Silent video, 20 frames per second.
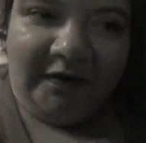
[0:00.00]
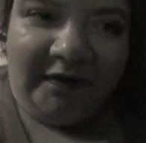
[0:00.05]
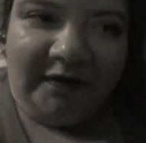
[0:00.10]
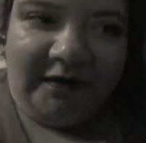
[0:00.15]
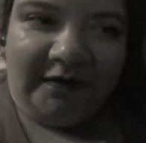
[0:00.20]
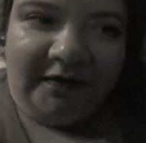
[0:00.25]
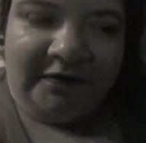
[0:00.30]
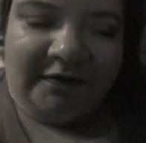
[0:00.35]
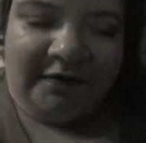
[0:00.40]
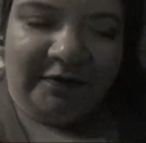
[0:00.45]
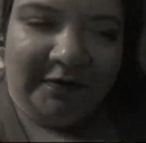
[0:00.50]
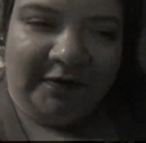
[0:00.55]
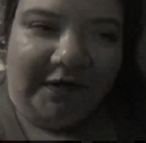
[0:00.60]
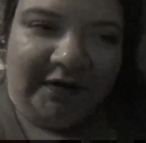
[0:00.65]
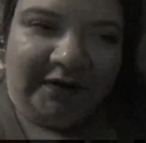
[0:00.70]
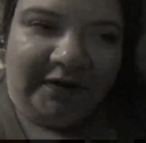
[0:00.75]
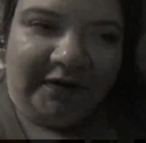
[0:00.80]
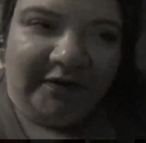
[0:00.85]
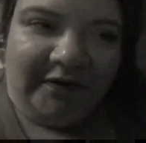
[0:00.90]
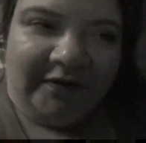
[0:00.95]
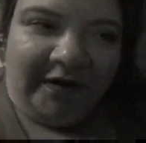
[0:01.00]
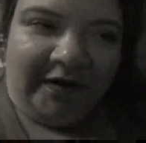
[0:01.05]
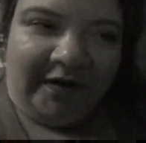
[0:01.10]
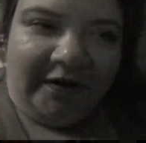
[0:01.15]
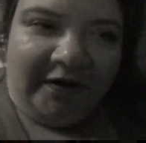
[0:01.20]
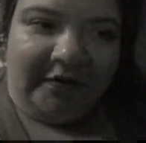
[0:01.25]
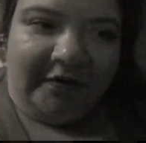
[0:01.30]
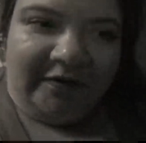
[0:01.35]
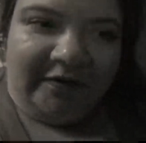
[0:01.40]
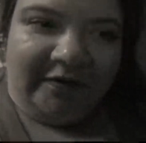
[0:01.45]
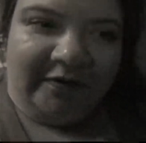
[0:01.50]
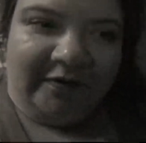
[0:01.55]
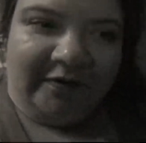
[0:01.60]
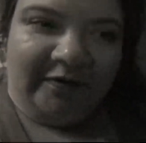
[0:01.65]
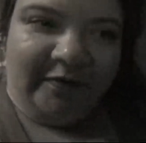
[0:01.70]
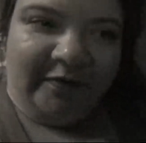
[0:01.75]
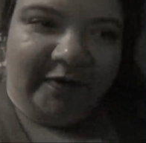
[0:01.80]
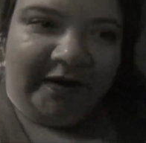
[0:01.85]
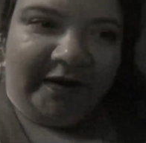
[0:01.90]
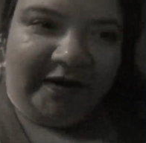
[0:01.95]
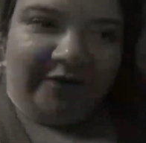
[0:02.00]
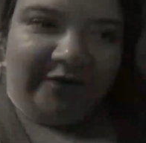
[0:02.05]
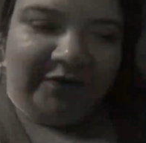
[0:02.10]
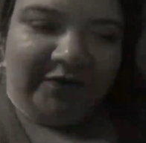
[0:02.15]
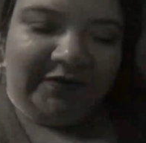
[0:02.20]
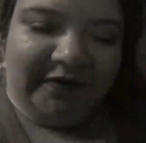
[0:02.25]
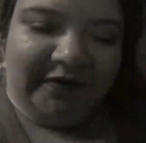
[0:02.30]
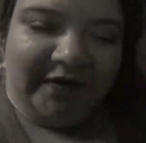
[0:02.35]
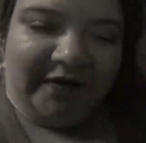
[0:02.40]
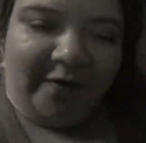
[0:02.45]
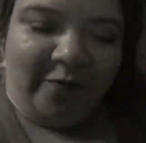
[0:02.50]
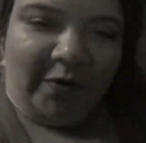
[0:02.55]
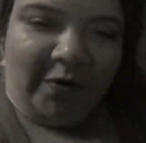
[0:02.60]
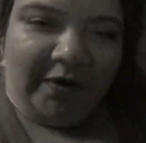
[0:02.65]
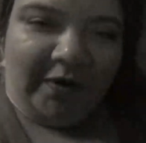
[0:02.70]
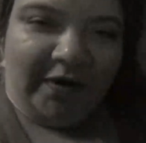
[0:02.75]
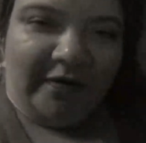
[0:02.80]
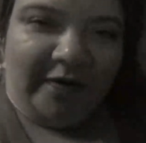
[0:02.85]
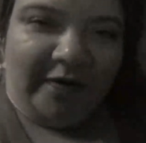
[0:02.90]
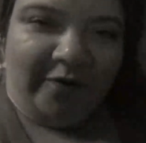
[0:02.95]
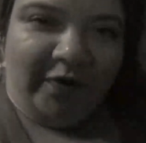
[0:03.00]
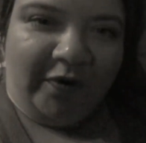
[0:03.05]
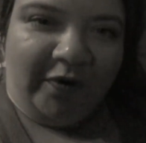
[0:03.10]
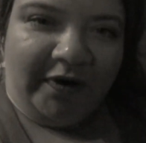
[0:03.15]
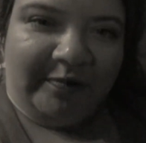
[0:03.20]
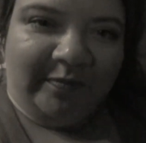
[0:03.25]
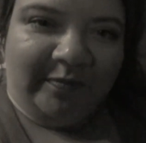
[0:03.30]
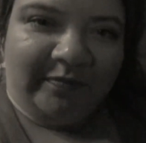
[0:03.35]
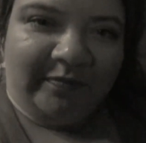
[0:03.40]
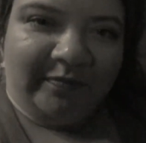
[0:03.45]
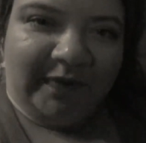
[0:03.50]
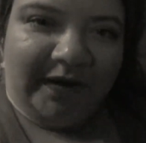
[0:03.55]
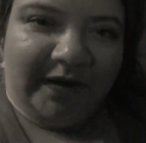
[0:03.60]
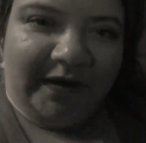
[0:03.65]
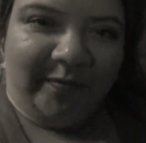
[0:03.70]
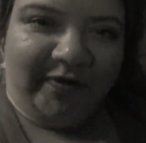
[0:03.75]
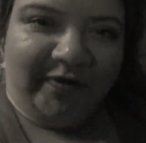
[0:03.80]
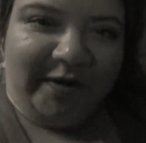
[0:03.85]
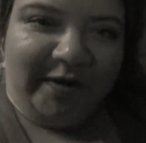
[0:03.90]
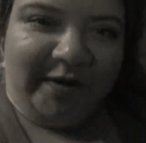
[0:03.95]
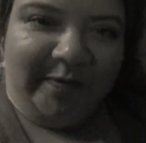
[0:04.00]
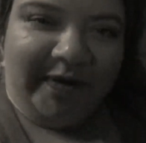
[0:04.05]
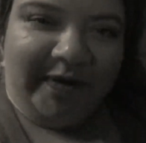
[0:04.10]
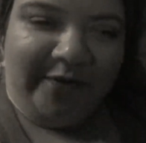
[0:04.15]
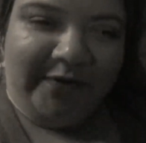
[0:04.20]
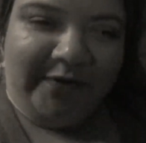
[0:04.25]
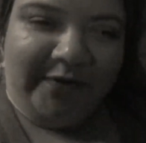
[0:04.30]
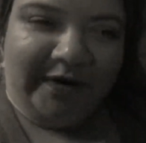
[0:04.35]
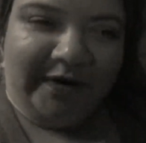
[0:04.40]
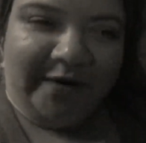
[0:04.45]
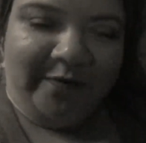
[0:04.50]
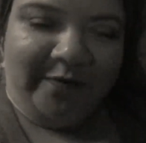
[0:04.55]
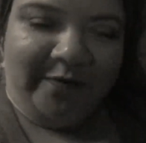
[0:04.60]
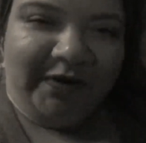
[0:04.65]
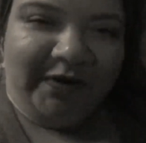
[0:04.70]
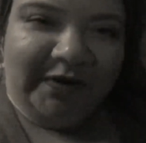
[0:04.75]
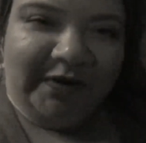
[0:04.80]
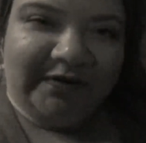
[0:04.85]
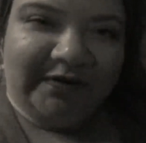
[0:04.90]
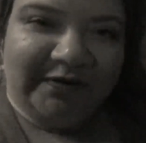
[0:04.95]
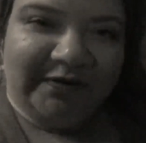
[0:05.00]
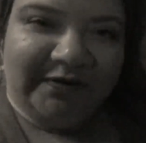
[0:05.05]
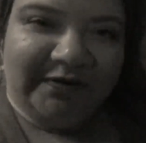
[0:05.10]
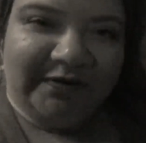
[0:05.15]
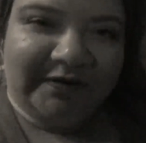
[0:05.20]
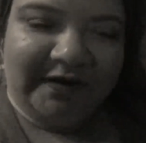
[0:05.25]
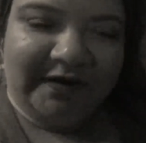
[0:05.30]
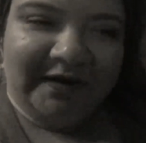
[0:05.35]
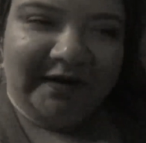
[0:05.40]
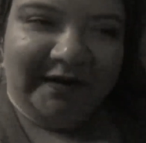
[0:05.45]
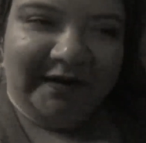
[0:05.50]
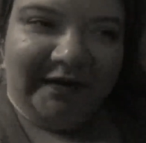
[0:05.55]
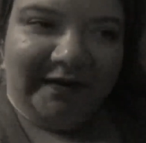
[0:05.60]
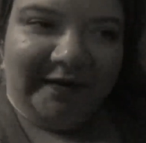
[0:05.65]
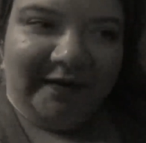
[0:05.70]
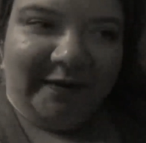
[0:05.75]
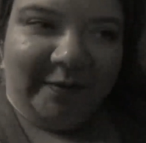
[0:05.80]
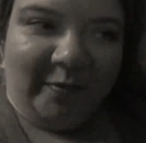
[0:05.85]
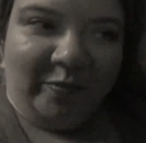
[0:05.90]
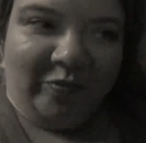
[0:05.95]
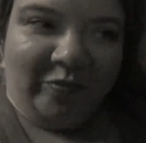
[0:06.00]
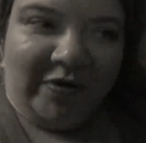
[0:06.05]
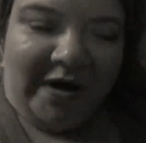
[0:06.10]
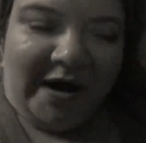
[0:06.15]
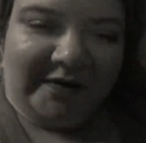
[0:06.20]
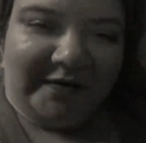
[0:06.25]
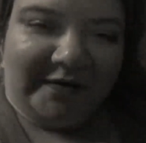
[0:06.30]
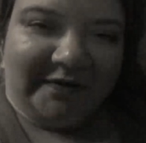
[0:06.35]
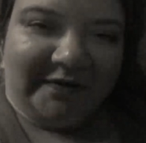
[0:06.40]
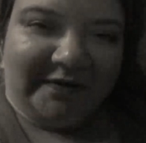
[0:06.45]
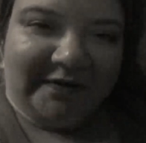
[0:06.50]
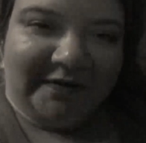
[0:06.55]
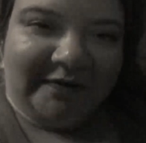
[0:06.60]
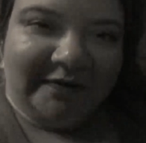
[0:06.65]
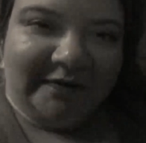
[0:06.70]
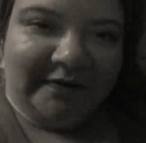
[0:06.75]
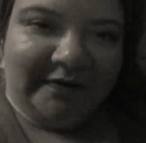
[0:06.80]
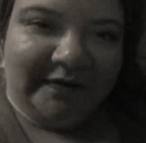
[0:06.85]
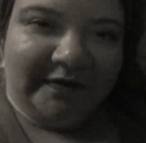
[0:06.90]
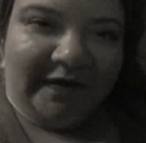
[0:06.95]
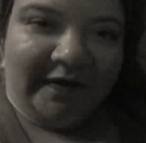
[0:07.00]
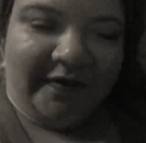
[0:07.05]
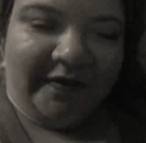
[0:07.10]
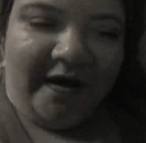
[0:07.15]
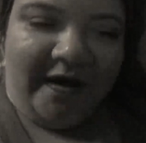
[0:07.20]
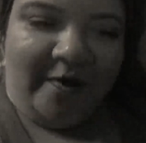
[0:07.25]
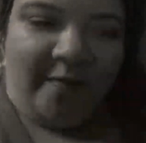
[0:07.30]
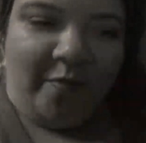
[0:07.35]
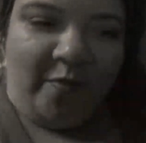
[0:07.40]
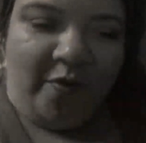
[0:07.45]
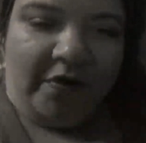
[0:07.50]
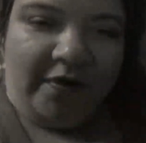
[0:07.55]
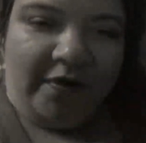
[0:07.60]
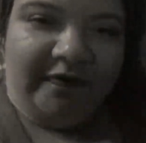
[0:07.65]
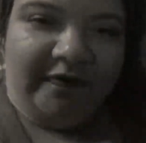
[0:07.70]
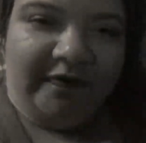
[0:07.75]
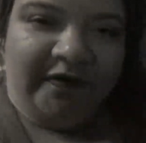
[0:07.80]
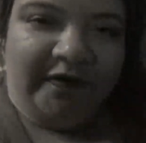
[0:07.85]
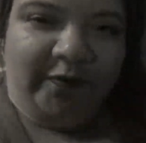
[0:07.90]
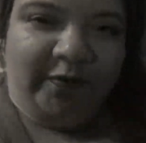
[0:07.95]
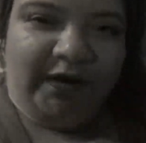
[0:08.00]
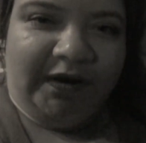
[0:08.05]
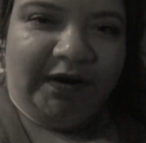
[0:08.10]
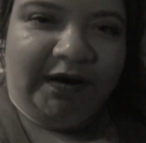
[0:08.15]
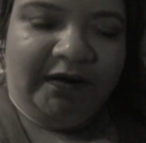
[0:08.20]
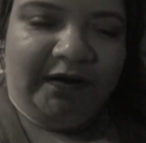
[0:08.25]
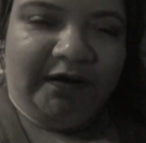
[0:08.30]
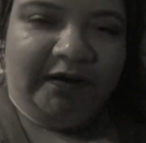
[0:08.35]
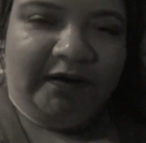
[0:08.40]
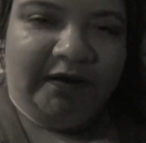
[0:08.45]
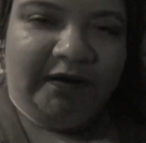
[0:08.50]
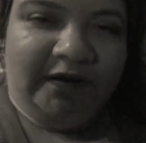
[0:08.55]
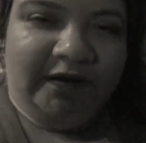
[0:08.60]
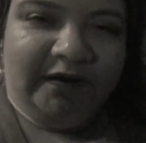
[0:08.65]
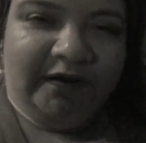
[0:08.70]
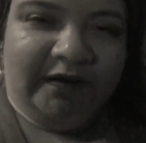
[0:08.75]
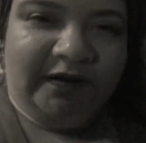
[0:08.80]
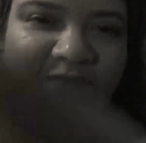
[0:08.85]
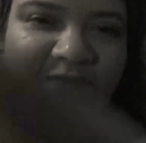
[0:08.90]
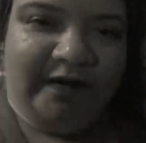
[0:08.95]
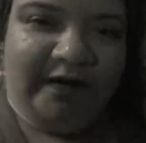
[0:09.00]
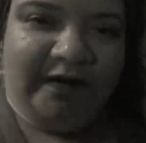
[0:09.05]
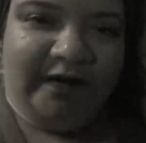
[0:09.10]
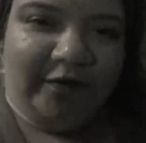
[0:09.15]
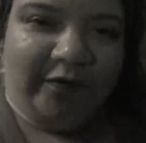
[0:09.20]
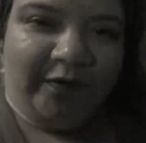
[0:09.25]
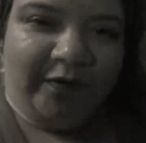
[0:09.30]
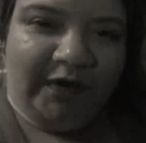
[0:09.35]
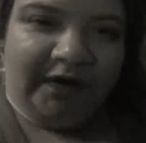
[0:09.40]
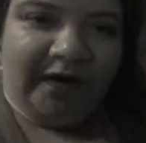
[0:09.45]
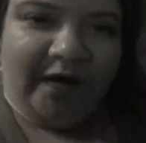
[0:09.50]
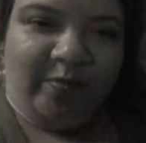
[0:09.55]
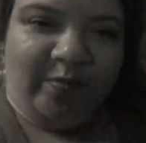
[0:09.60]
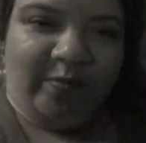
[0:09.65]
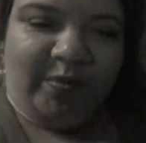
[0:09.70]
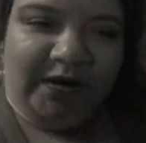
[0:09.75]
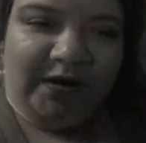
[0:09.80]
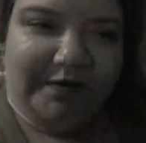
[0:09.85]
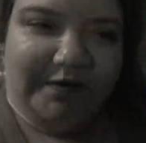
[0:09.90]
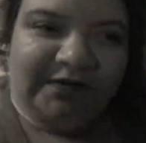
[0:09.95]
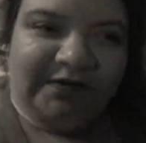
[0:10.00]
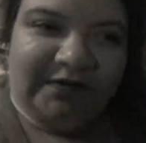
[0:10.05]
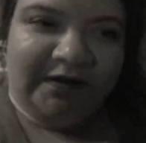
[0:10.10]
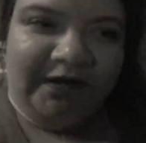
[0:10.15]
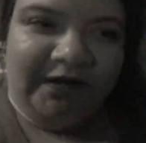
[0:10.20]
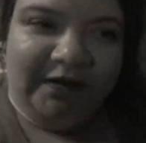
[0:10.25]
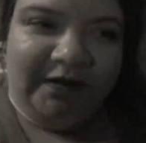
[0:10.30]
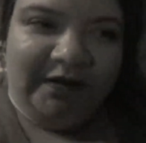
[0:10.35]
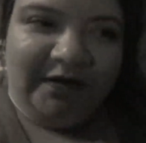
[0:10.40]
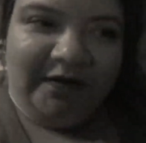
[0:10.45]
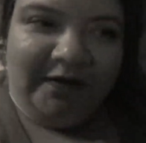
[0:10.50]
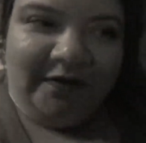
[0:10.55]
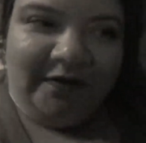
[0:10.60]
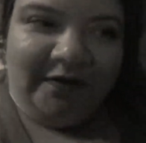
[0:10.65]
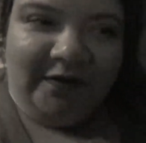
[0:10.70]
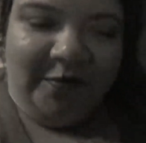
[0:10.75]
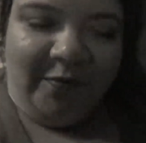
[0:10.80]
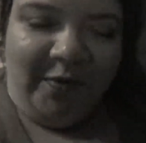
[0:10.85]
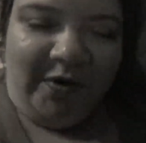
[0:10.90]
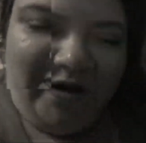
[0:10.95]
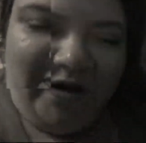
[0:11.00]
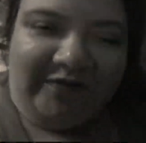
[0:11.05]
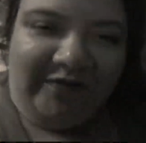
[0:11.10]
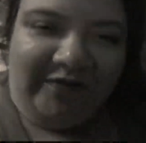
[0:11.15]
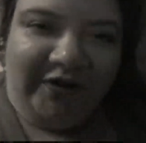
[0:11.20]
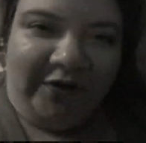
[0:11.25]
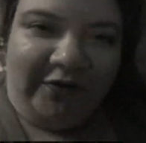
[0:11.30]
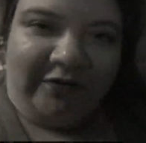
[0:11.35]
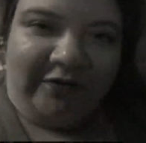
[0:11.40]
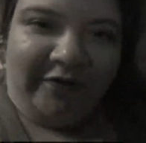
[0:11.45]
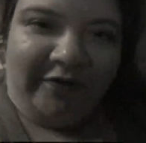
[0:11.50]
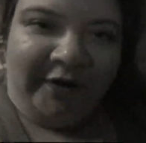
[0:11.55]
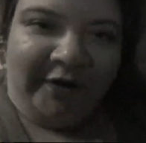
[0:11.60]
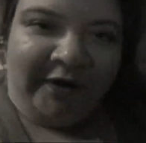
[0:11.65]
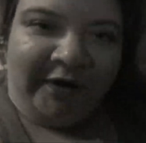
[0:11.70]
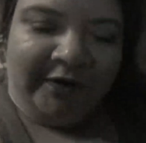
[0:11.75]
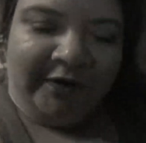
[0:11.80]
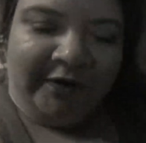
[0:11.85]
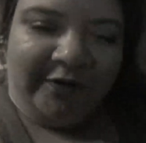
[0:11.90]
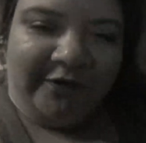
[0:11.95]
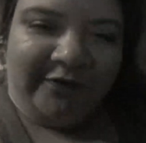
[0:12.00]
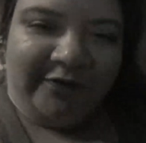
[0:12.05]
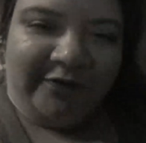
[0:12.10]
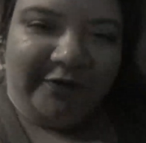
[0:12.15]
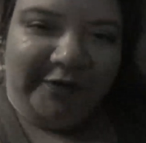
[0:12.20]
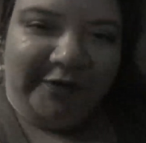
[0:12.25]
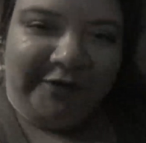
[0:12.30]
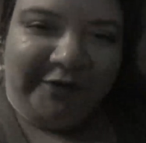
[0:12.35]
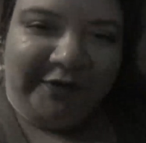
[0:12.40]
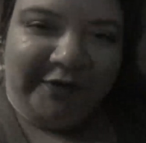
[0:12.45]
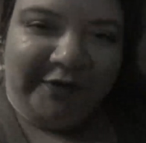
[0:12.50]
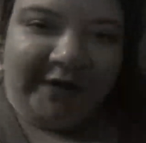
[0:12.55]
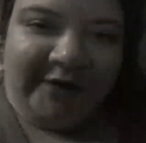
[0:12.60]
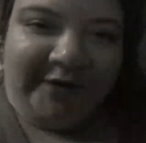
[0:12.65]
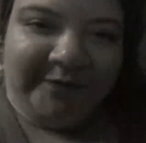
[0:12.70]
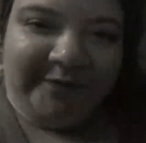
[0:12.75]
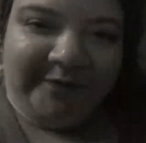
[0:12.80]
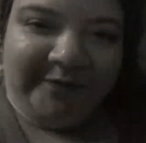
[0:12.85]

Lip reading: it's really great when I have a song I'm working on where I can play my own accompaniment and just practice a lot more. And then when I get together with an accompanist, we don't have to go through it over and over again.